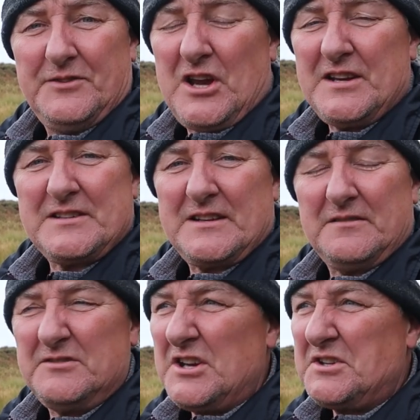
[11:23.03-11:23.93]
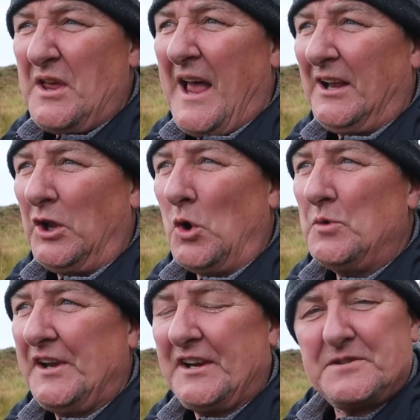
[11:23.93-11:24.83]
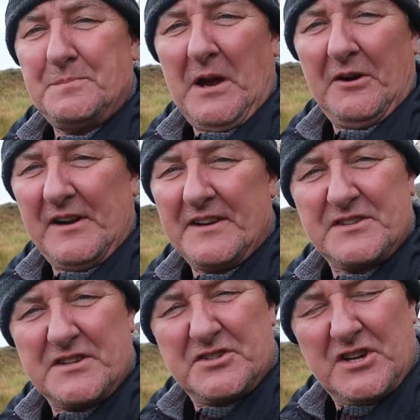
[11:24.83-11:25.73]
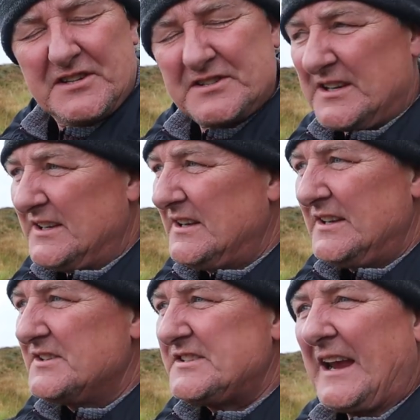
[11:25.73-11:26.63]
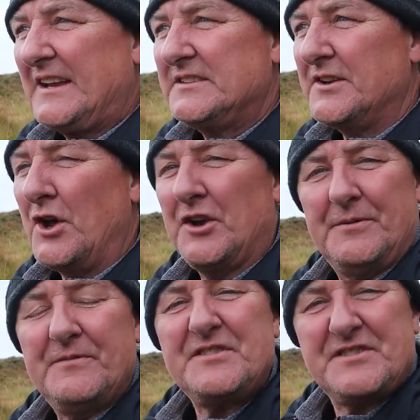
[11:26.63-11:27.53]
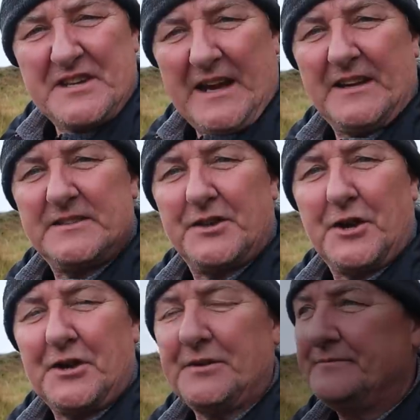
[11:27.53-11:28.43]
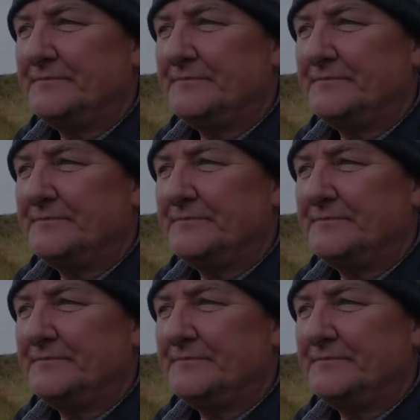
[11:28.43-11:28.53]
just, just that alone, the experience is just second to none, second to none.